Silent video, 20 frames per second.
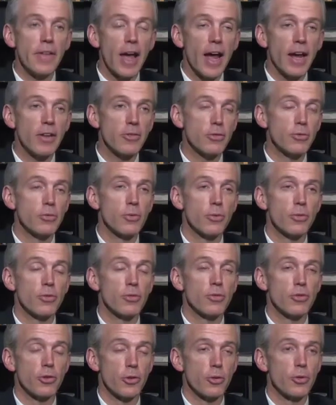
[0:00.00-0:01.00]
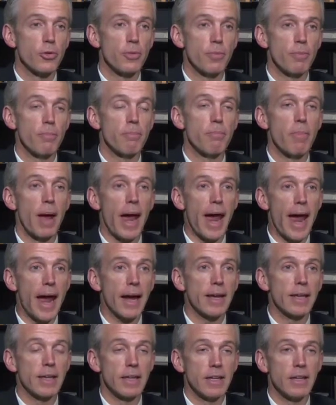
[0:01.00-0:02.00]
the high school student
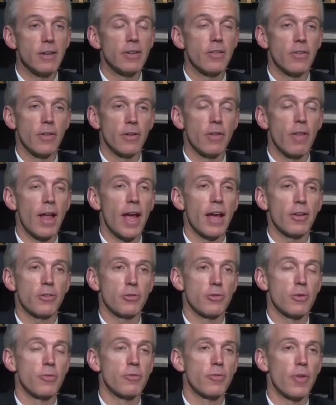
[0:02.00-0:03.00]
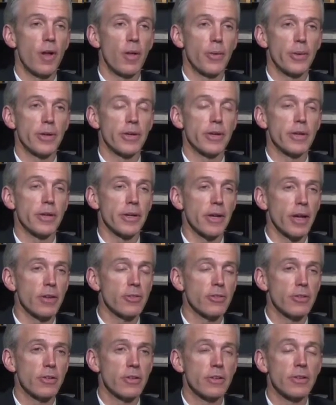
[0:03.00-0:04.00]
back into the classroom following
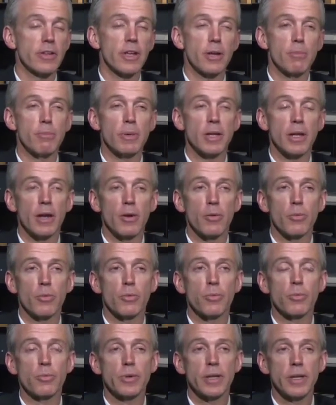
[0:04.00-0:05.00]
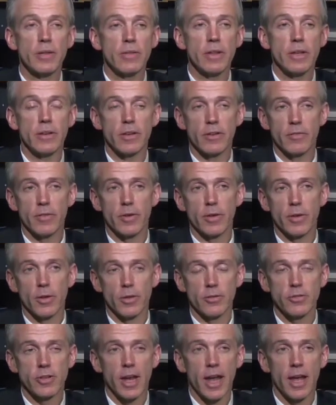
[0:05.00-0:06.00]
concussion can be a really
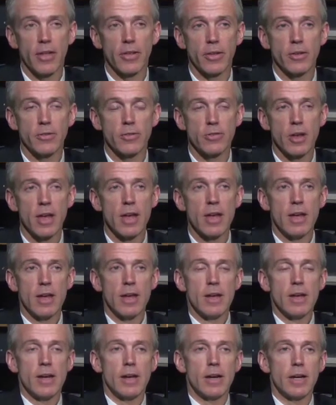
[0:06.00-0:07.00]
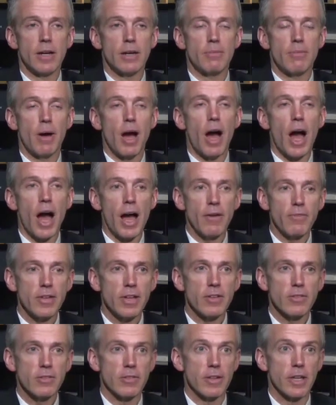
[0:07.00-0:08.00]
difficult challenge.
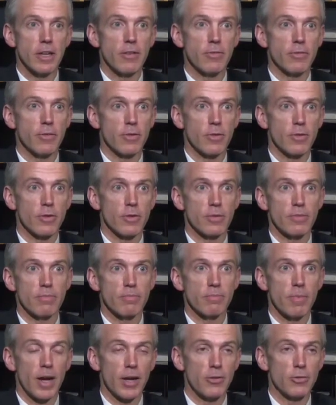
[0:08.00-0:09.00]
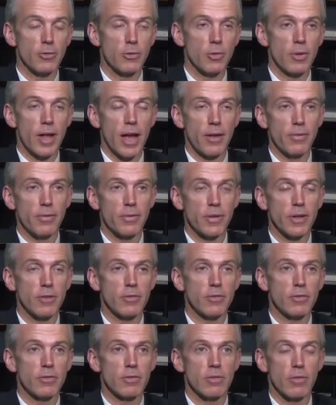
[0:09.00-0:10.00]
Obviously, for high school
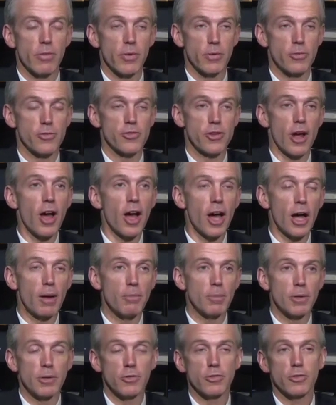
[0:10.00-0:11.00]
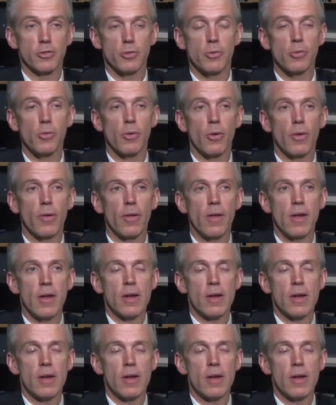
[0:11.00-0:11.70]
athletes, their job is school,